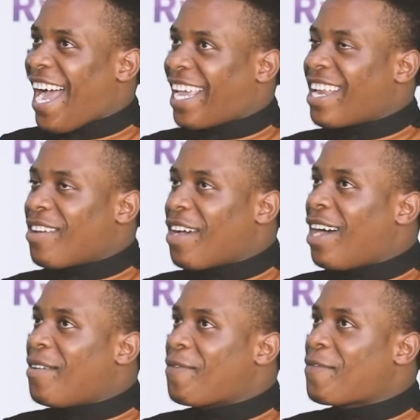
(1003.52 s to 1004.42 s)
Again,
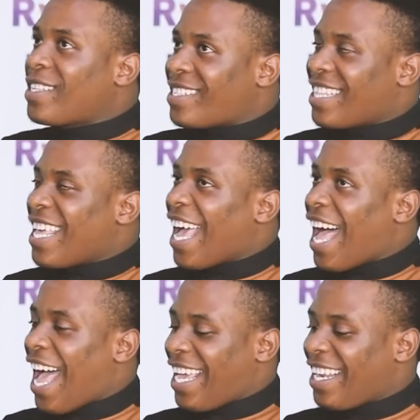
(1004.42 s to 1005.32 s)
first thing,
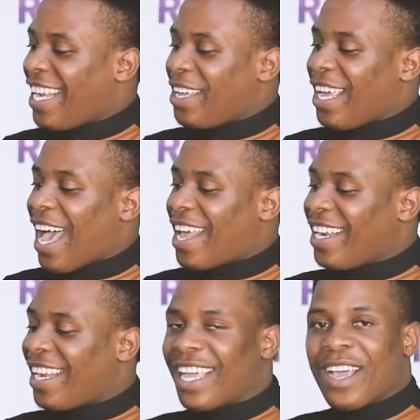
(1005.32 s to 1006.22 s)
I
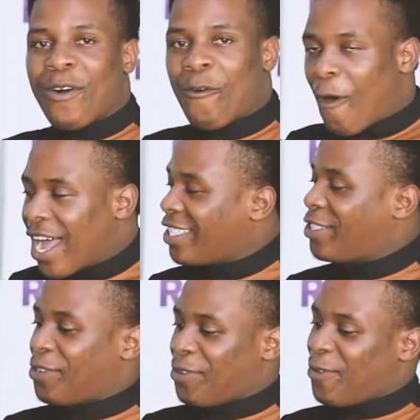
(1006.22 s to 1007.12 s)
really
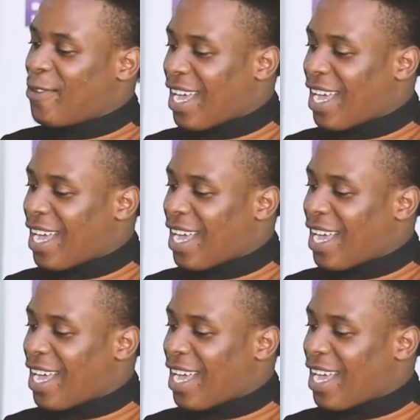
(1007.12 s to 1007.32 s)
want to